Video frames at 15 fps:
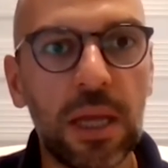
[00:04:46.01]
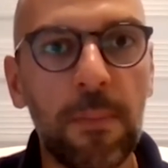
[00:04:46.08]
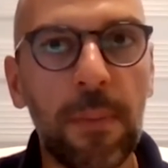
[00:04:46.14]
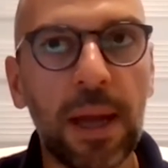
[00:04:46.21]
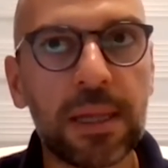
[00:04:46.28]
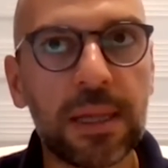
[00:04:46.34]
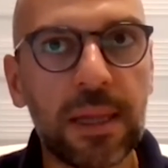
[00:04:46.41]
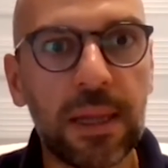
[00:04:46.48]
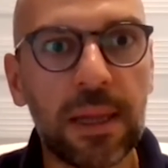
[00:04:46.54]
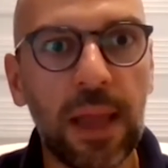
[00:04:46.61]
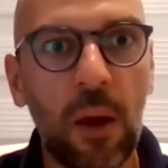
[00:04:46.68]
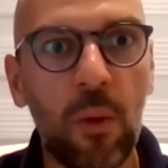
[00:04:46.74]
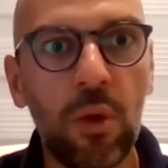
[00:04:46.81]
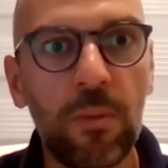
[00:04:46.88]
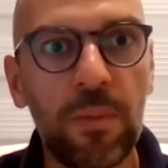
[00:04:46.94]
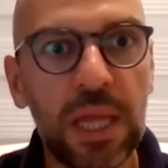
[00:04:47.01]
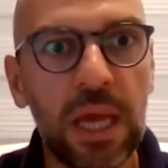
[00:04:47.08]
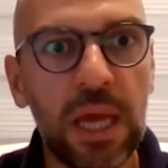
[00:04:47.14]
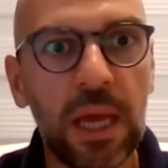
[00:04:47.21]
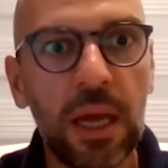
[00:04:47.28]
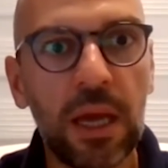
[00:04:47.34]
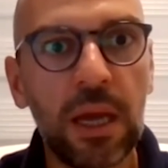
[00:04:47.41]
but that will be
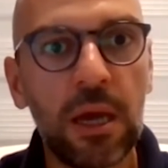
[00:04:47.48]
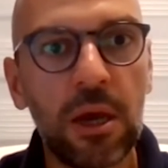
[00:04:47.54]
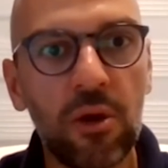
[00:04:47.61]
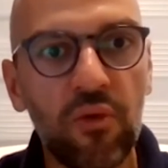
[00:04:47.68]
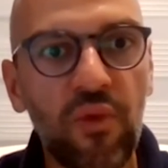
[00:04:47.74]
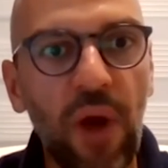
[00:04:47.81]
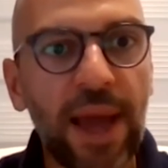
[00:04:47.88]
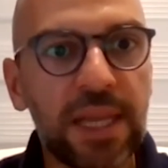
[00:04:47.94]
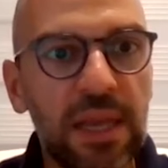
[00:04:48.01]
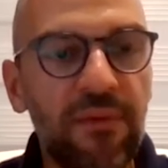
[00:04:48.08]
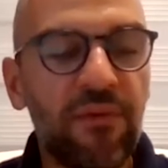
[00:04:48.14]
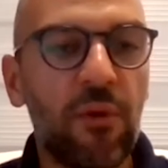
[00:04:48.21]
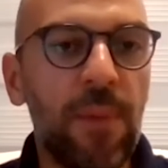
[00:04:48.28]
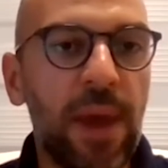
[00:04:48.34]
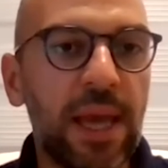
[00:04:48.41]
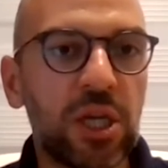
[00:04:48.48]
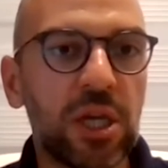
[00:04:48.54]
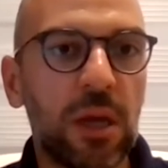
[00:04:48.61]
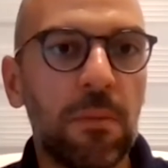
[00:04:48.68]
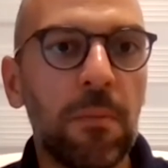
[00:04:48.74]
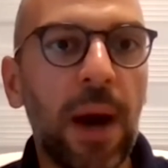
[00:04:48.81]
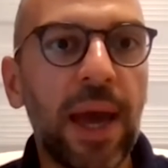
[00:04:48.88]
the right
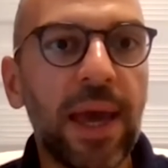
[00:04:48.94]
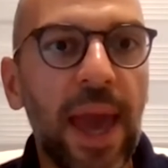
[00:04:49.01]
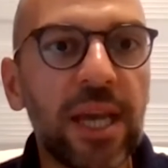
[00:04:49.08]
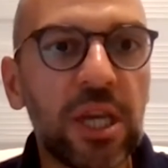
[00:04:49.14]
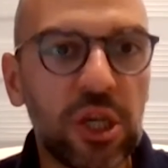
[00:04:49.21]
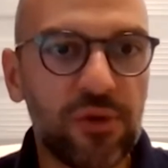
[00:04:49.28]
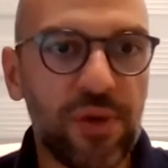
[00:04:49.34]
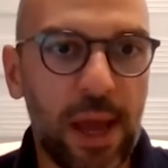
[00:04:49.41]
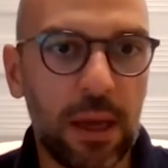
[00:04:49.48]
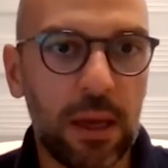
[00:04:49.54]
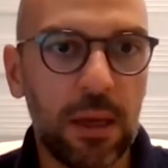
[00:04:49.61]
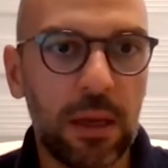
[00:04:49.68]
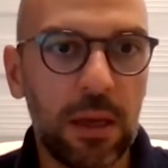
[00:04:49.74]
information by ESHRE.